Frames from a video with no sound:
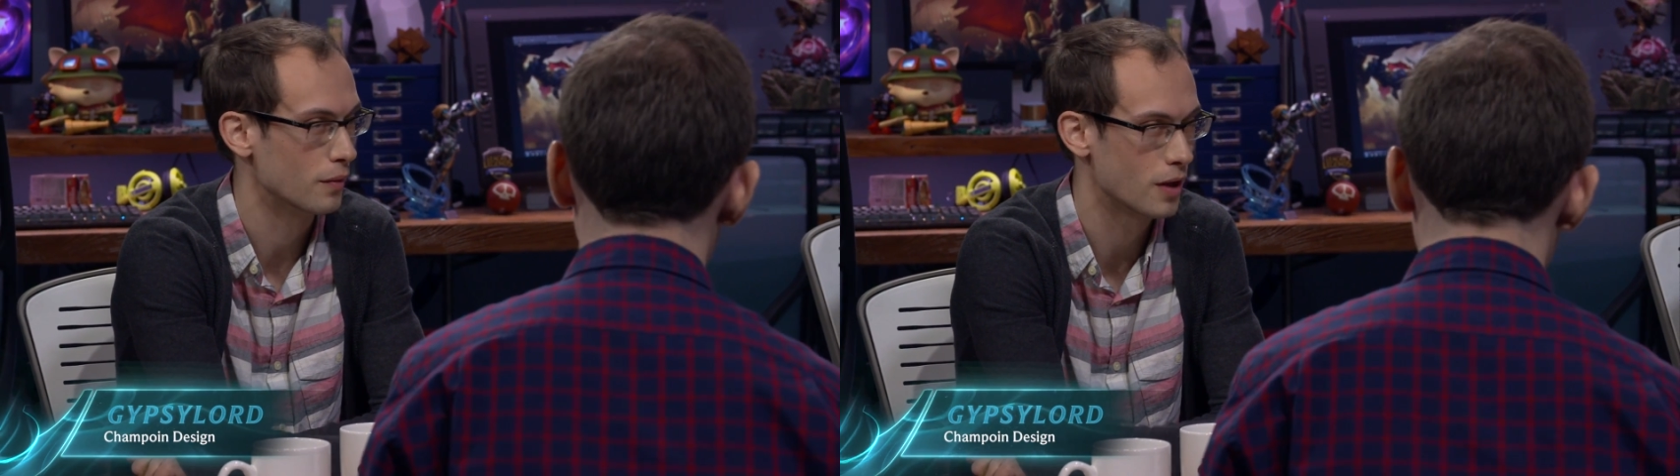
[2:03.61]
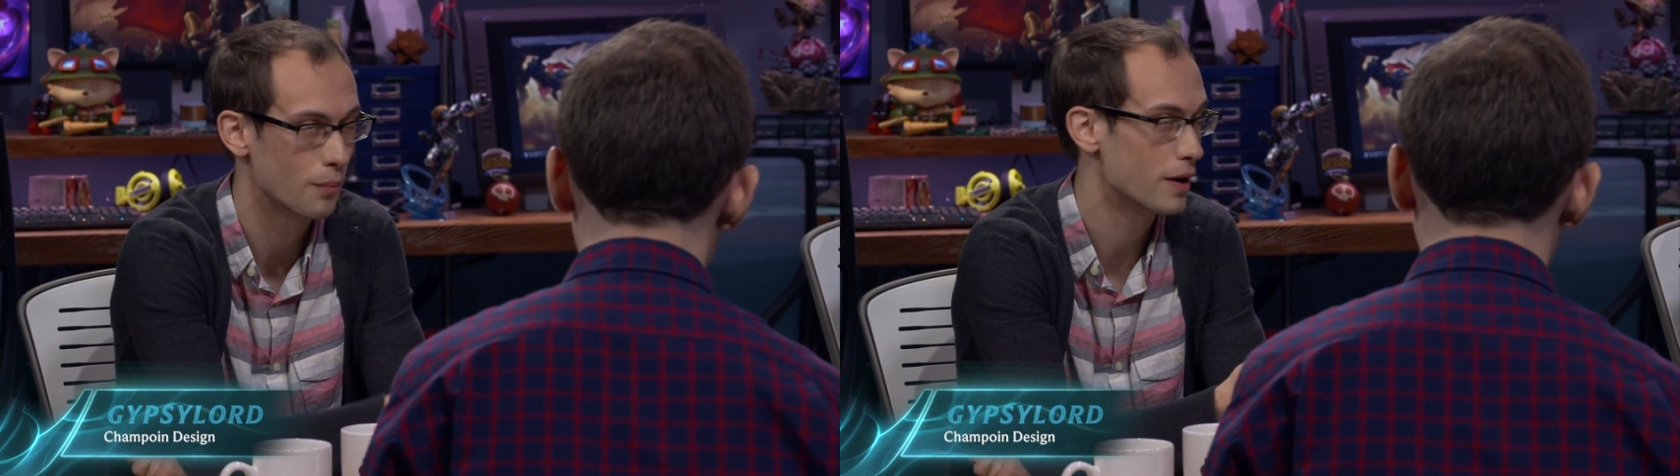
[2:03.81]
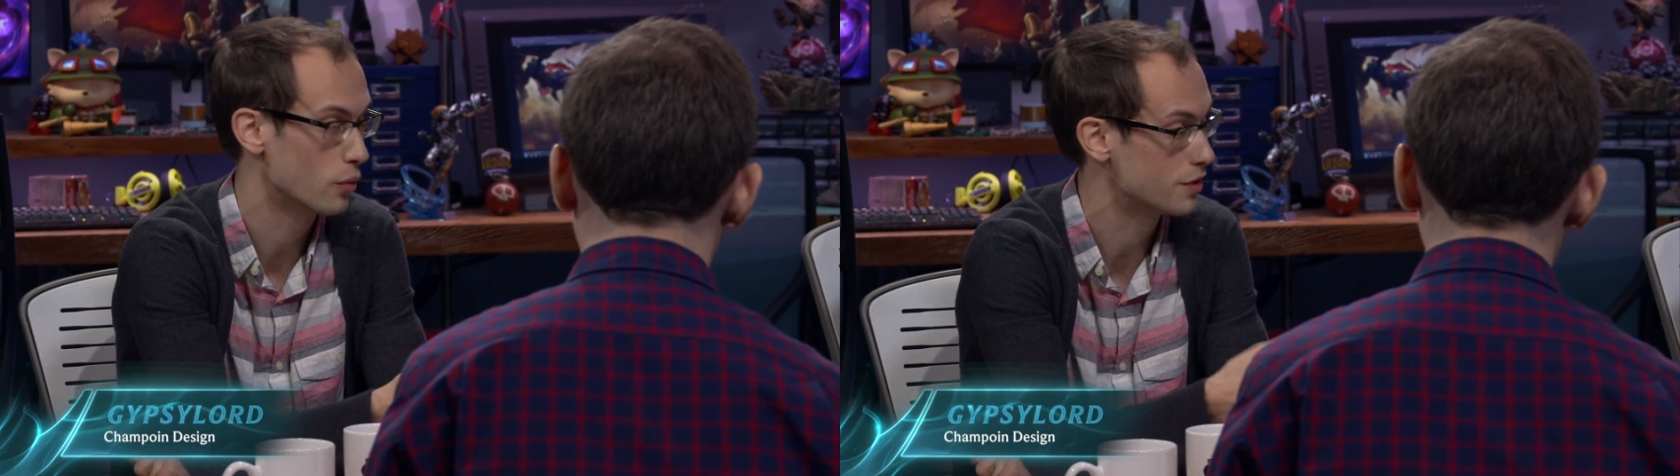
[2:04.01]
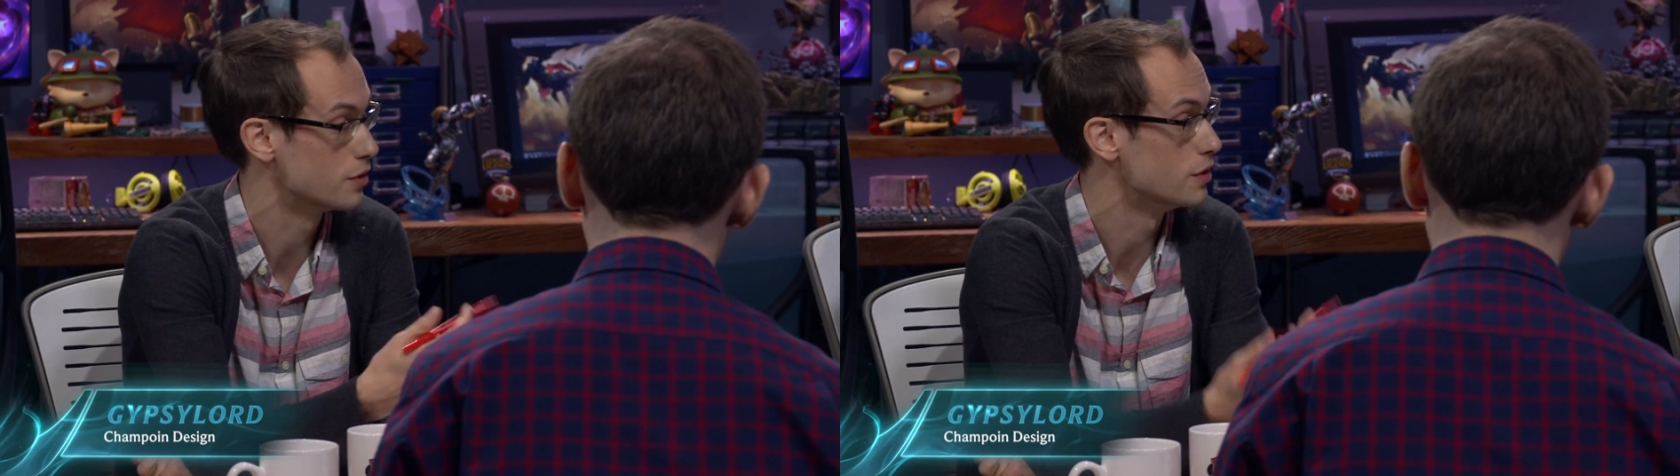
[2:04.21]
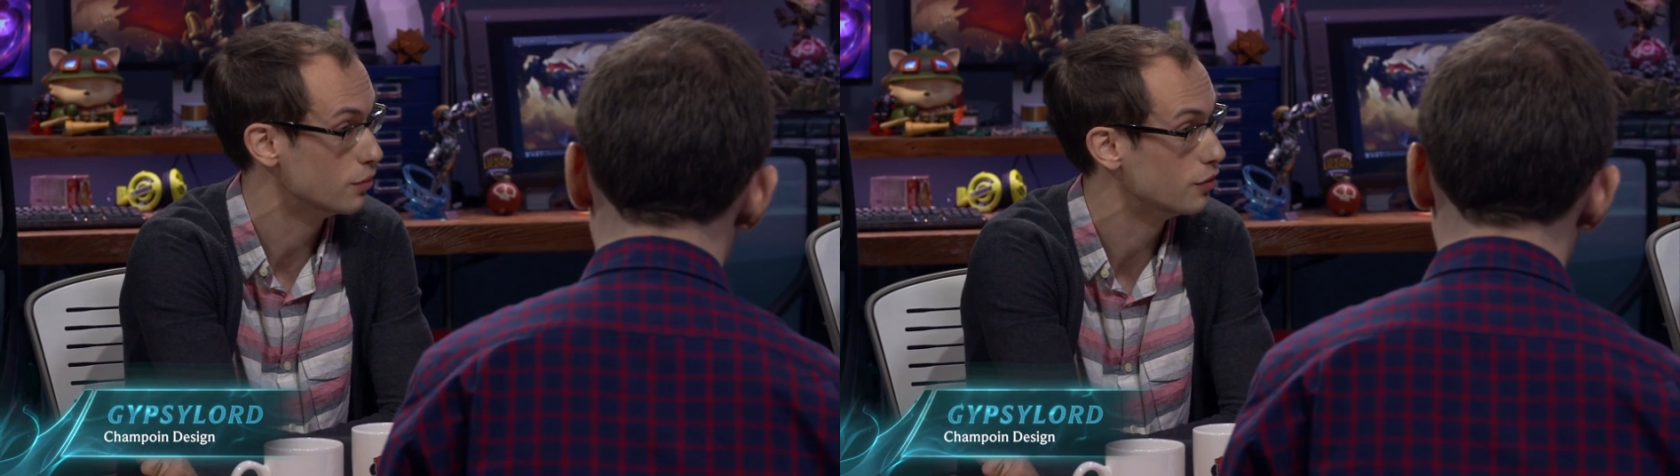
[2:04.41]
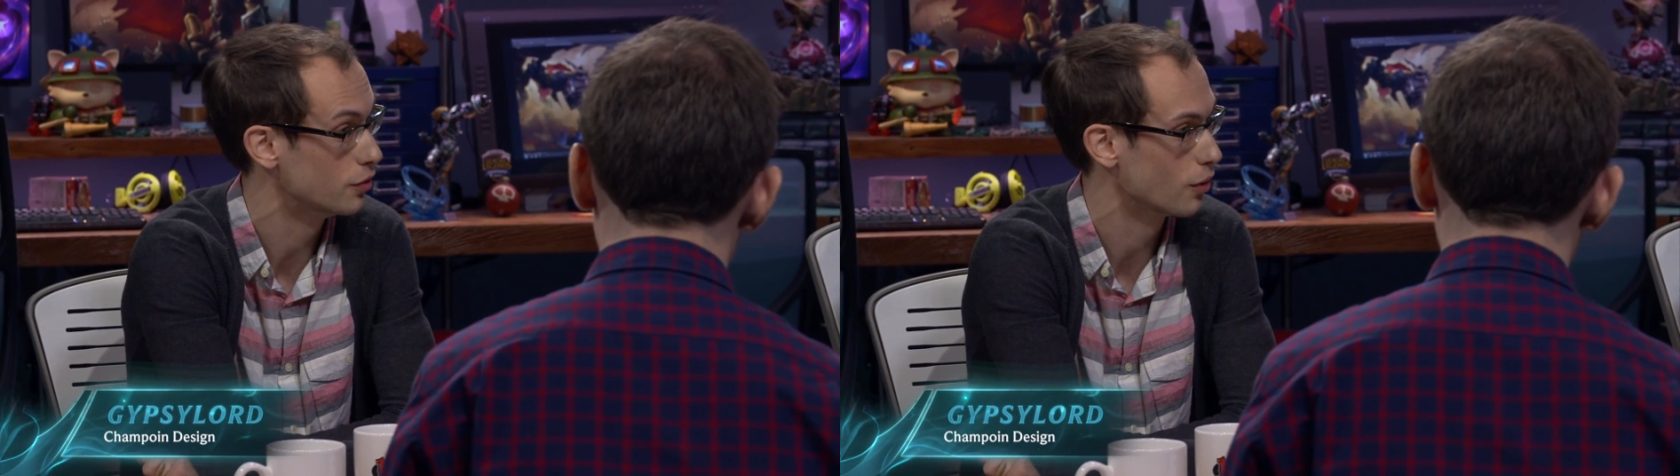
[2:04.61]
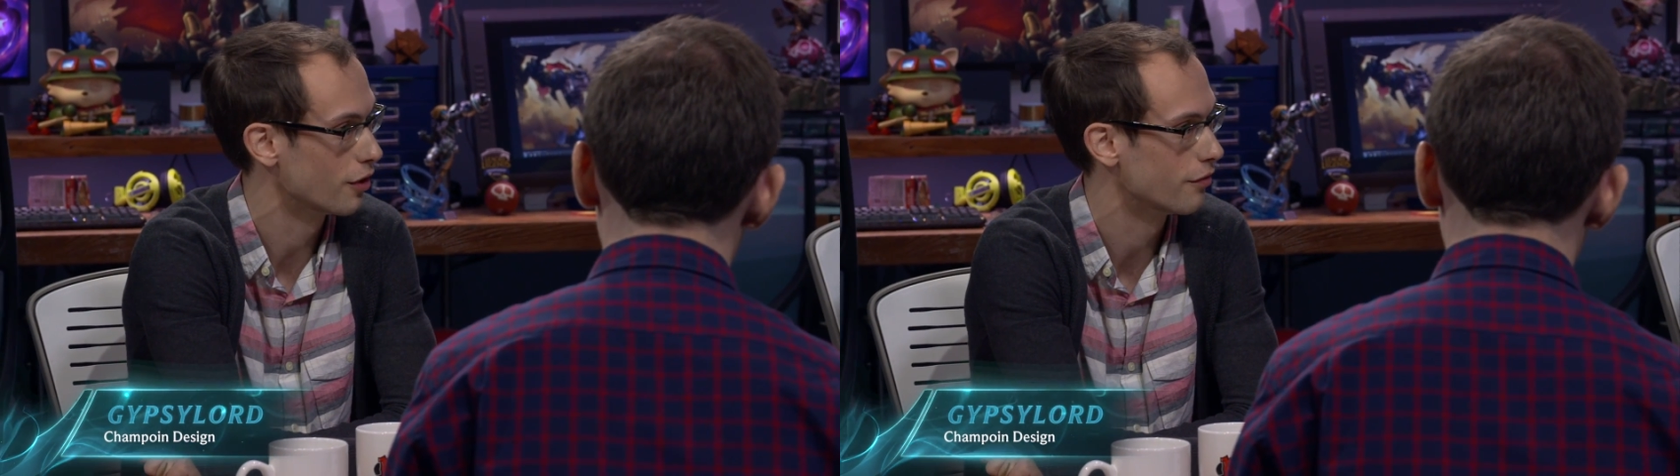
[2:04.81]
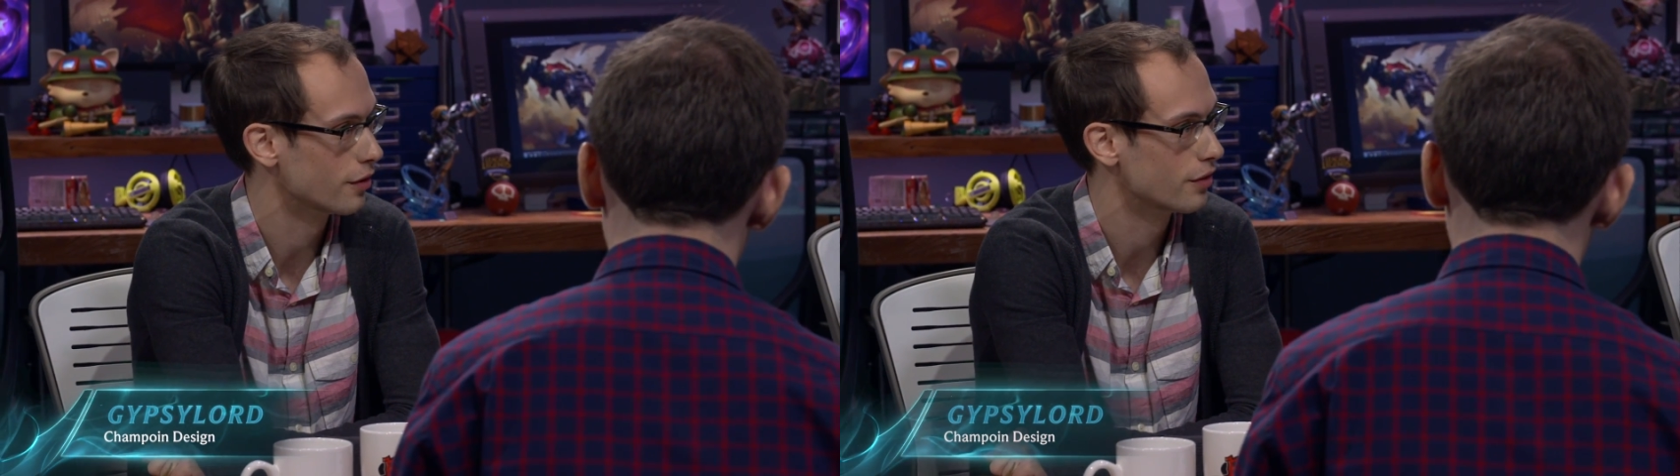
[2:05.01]
compared to what you're used to
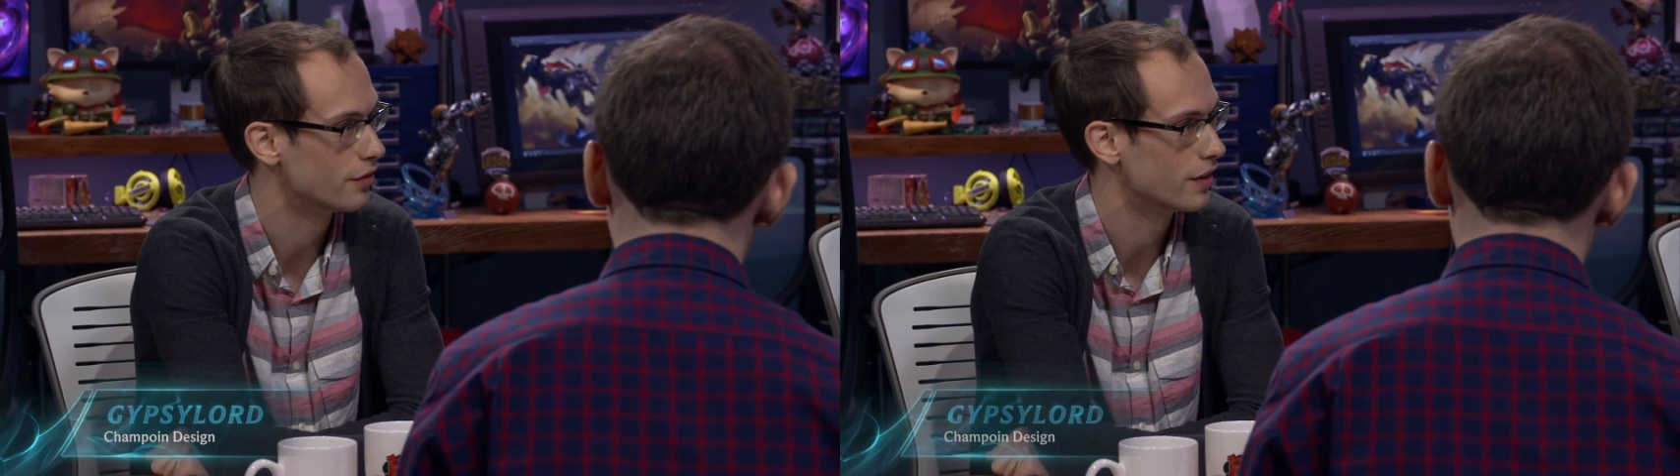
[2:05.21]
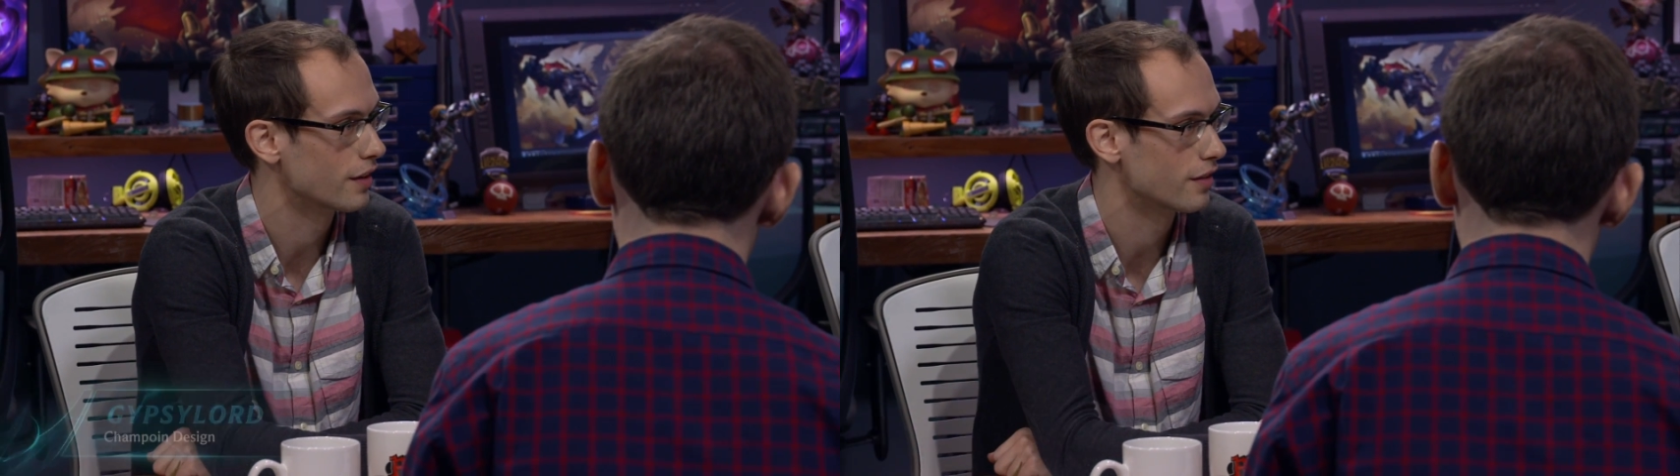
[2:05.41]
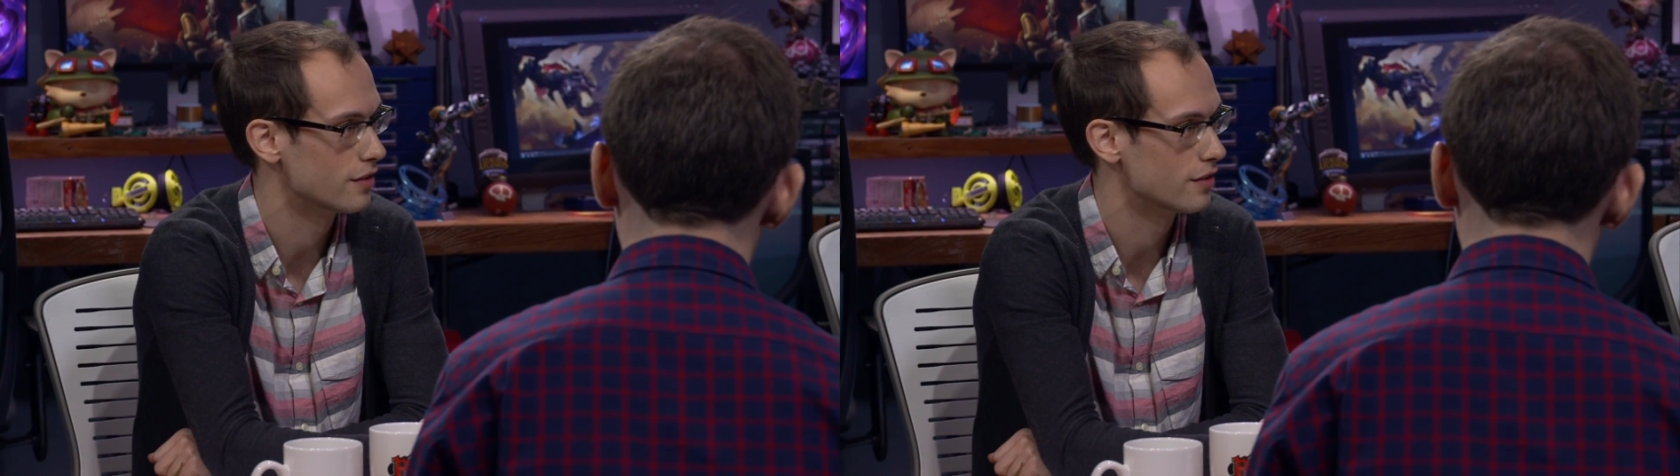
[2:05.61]
on a Fiddlesticks,